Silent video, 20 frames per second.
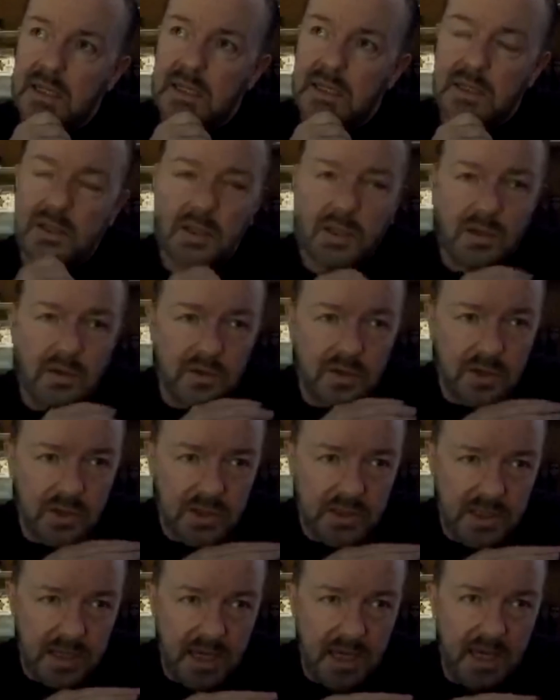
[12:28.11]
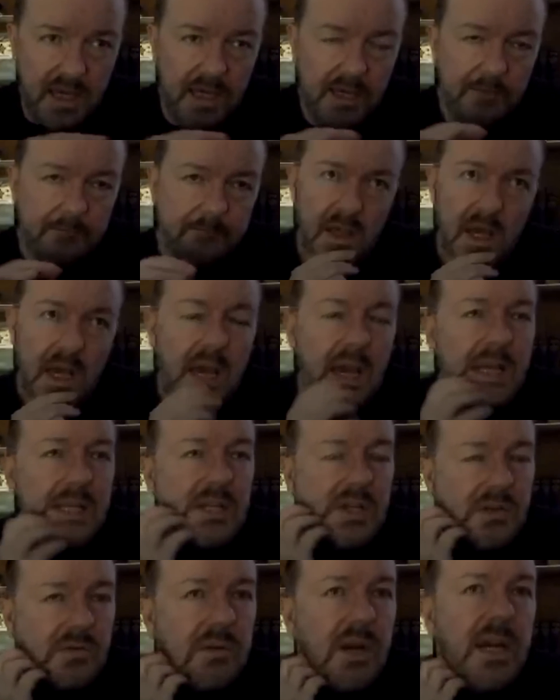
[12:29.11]
that you're just there. It's
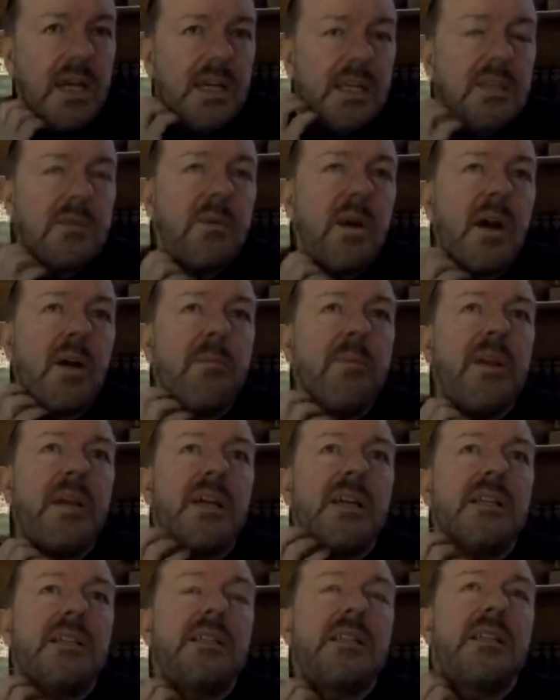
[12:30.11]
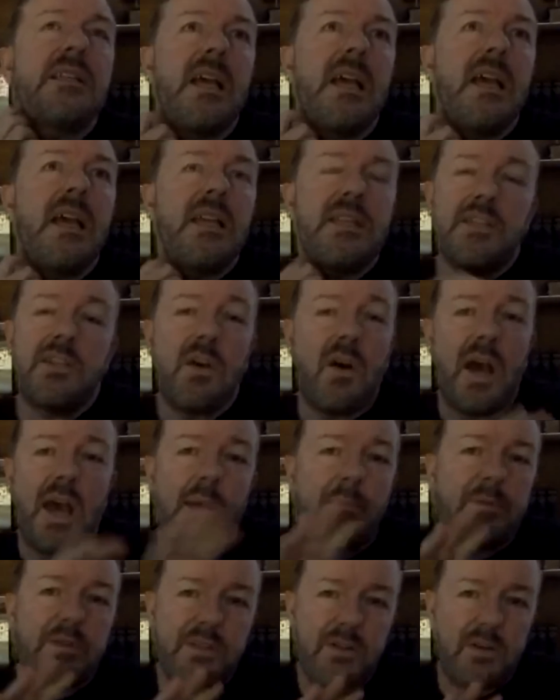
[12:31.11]
great as well because it's not
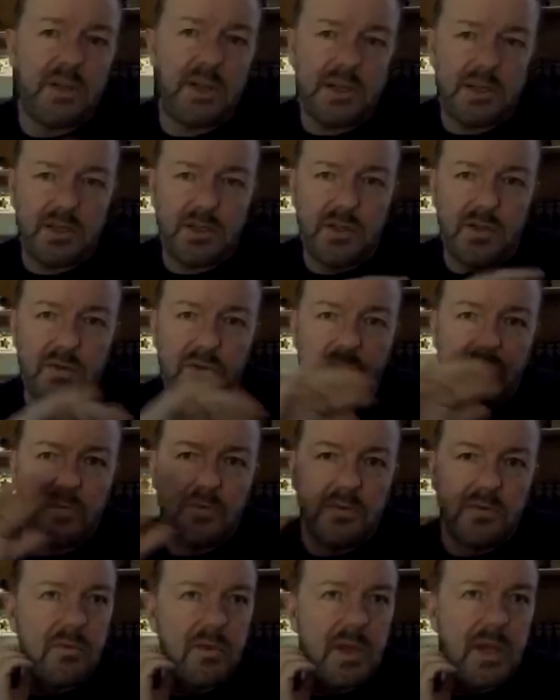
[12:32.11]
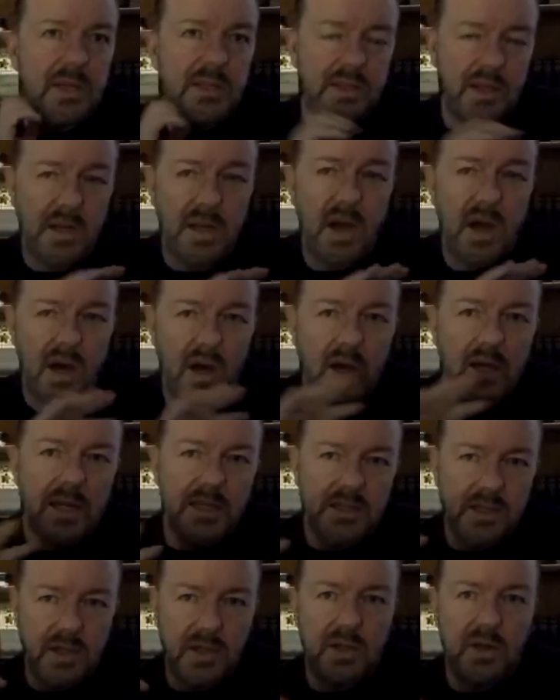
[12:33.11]
episodic at all. It's an arc.
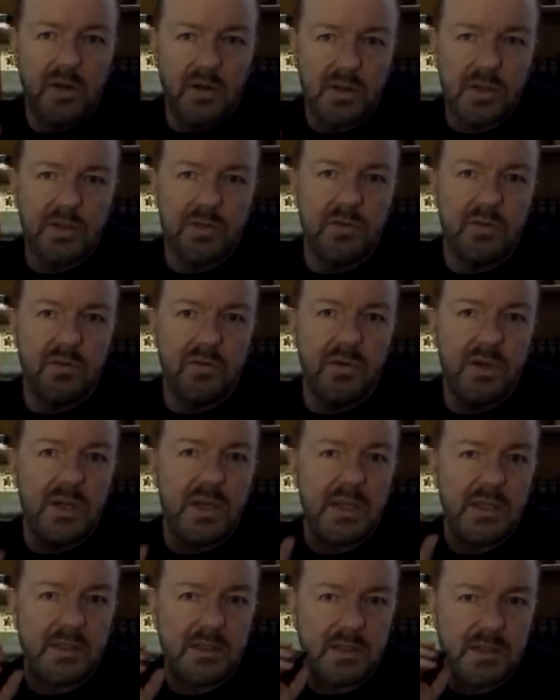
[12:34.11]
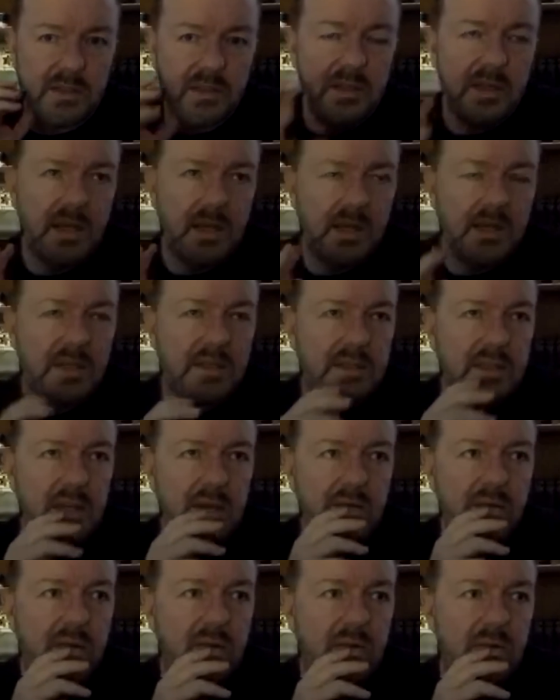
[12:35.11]
It's a long story. It's a
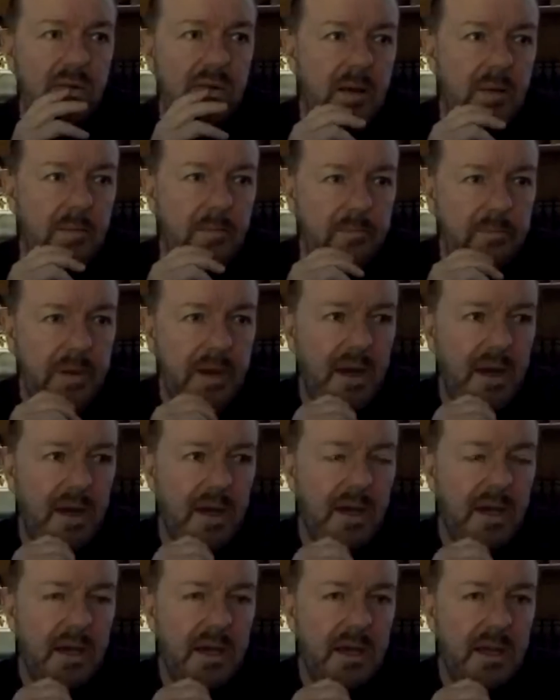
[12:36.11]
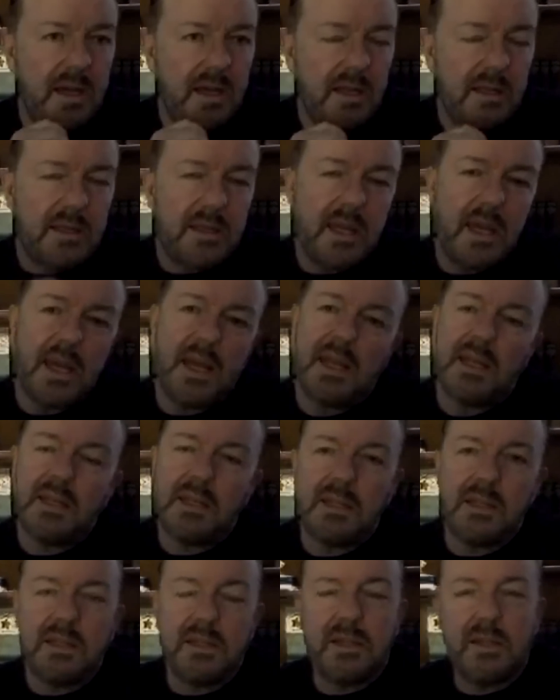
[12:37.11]
serial. But
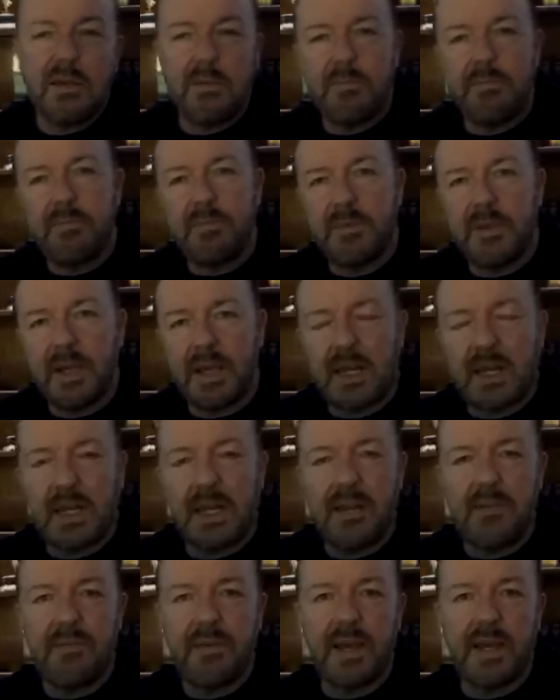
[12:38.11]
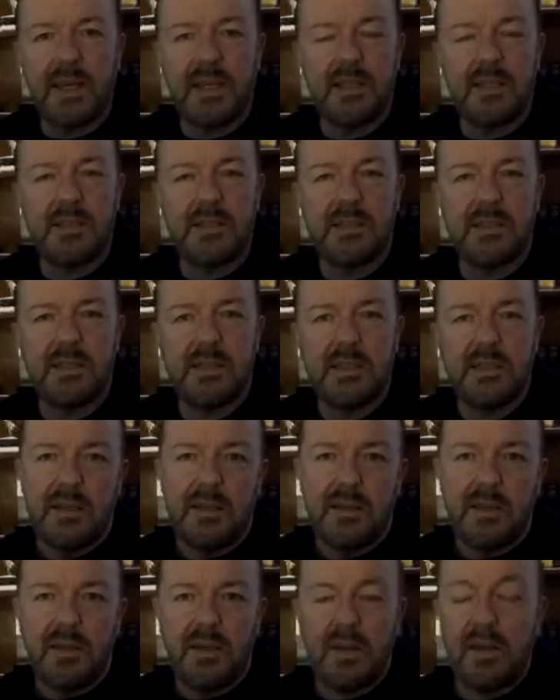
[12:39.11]
the cliffhangers.
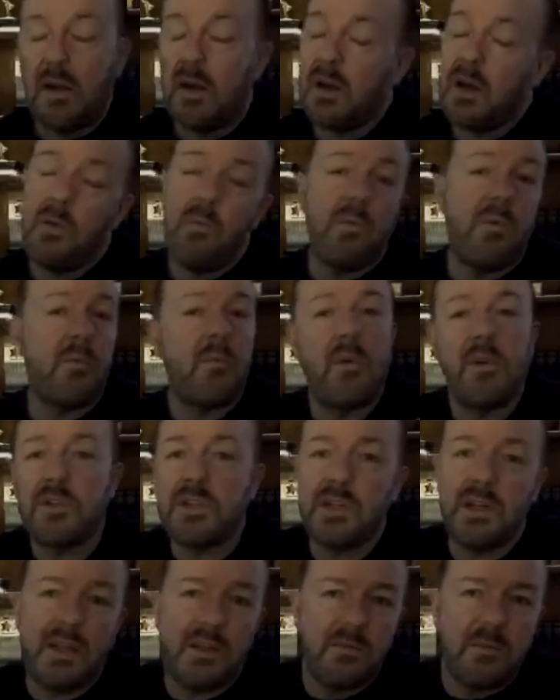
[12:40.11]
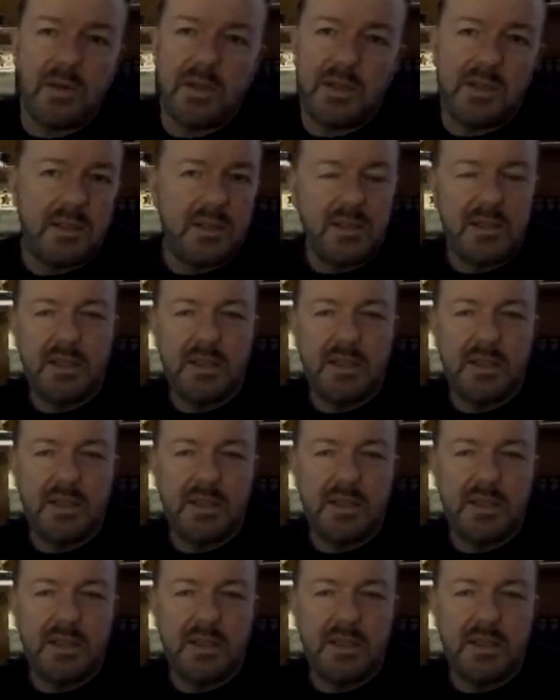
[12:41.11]
You gotta go watch another one.